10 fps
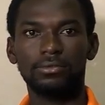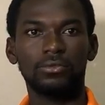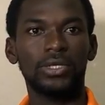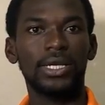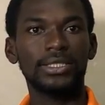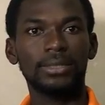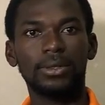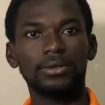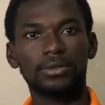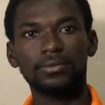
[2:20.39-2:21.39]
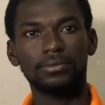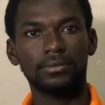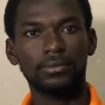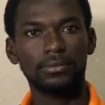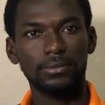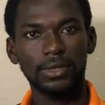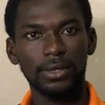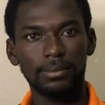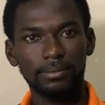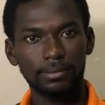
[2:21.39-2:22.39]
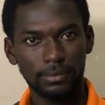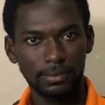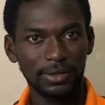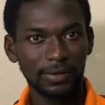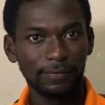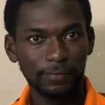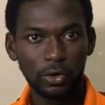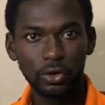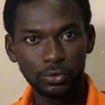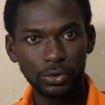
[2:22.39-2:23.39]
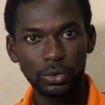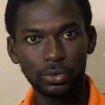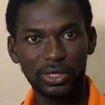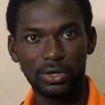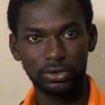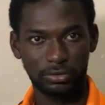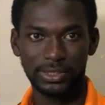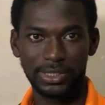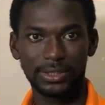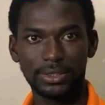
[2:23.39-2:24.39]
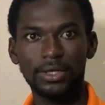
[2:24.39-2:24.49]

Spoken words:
We learned about the hot reload, hot restart.